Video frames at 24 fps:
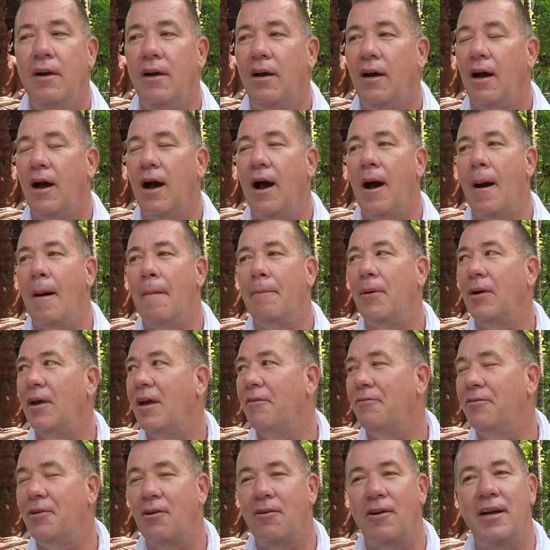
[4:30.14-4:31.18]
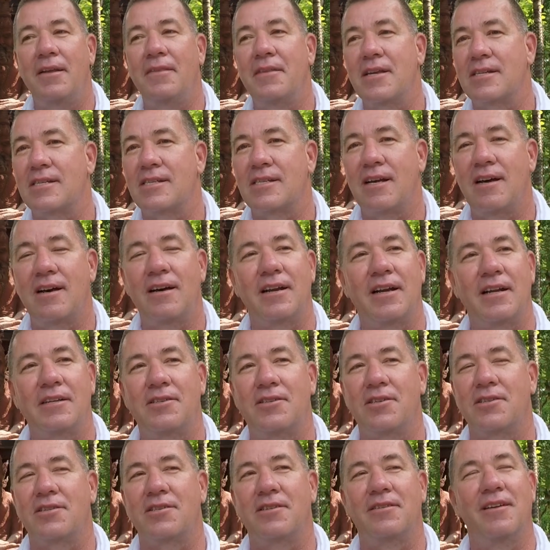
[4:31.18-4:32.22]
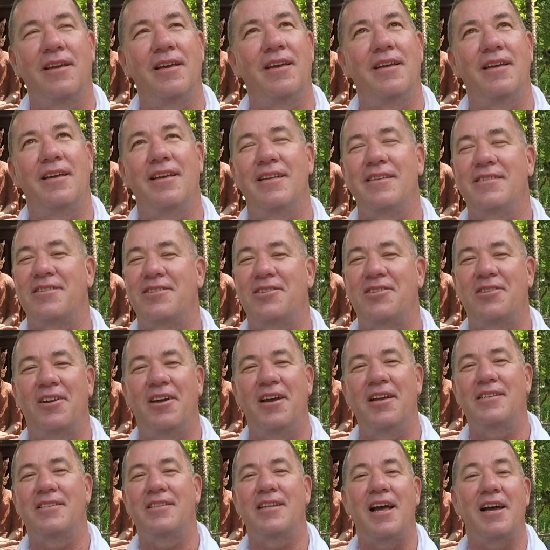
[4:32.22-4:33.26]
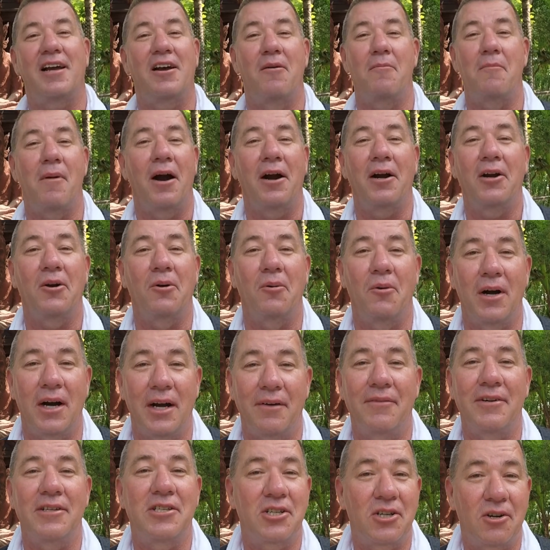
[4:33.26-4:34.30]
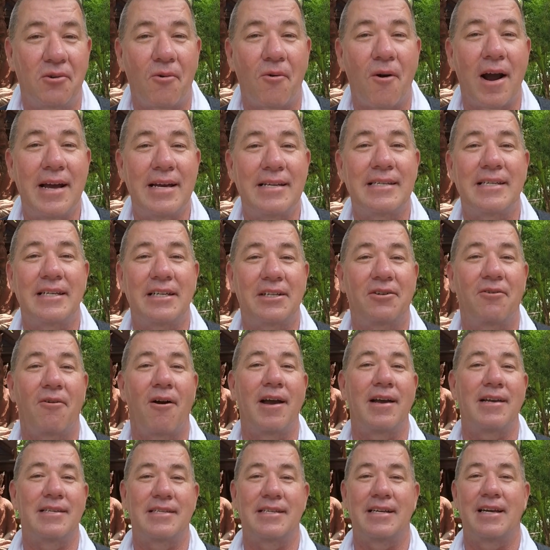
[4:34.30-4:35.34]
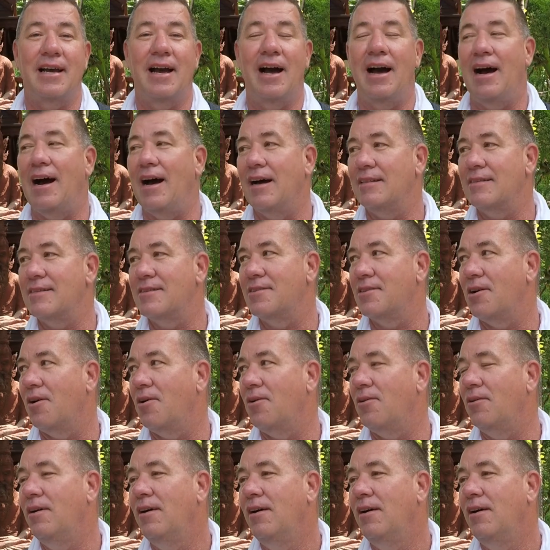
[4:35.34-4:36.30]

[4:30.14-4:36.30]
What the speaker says: But if you're in the sun, it's like a microwave. It's crazy, crazy hot. So